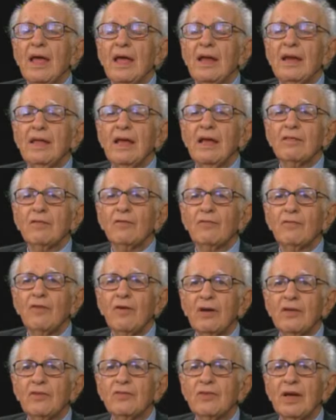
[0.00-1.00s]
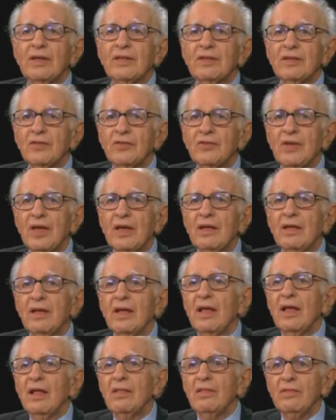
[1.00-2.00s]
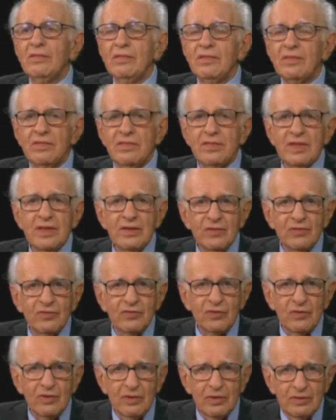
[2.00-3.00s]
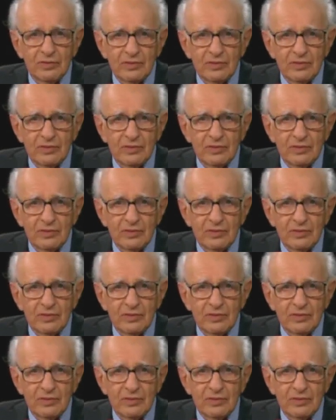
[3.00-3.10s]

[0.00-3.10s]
And he had the foresight to say these